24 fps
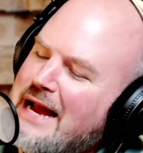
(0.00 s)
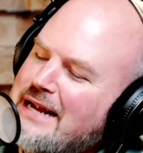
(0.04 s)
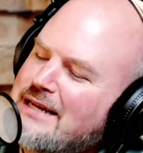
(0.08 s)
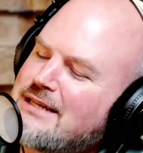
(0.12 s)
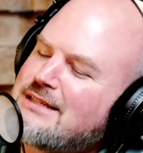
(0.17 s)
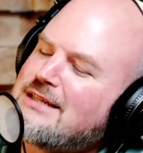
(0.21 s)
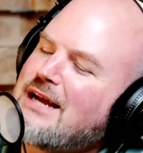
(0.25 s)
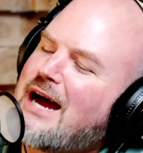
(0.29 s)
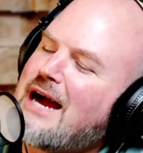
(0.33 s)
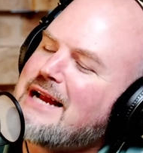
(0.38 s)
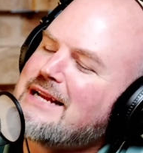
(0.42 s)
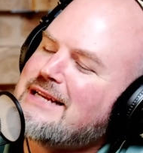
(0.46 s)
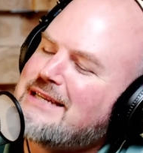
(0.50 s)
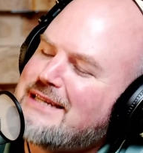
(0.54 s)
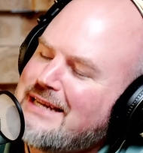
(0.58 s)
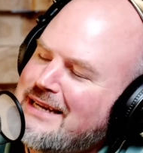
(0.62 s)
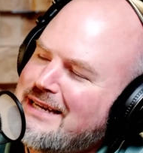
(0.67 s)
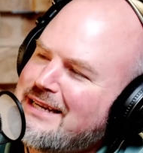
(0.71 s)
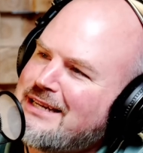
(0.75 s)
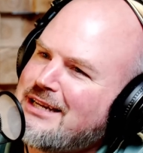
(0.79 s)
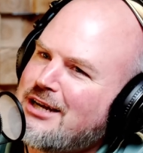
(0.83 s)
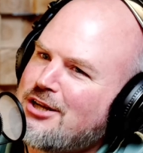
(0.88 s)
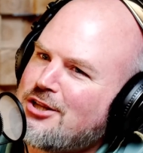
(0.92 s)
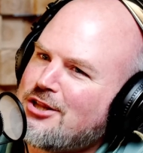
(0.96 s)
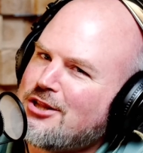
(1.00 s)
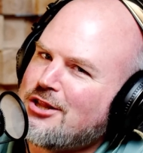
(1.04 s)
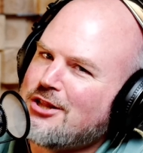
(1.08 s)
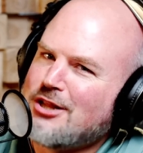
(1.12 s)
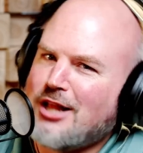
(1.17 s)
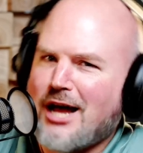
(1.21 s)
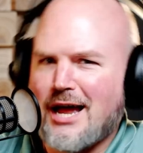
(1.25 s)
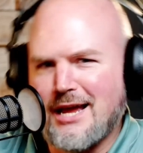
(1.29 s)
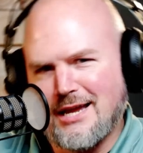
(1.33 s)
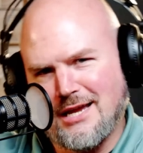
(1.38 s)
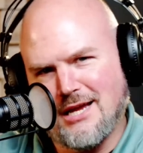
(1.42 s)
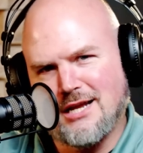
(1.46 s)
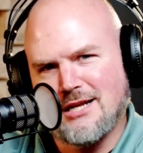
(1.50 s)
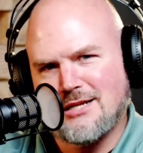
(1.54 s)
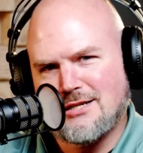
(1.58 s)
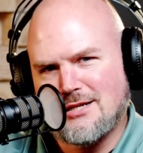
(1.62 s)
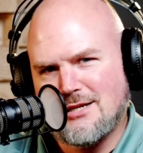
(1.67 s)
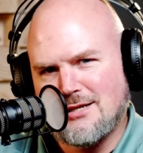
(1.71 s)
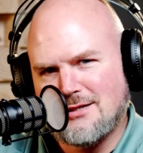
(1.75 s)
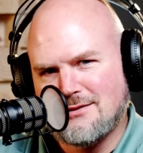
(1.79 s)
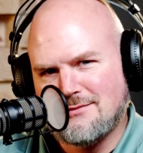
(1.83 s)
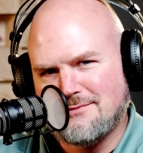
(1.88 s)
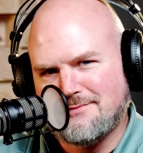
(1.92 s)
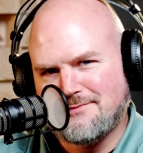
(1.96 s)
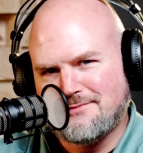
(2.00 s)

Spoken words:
I did like it.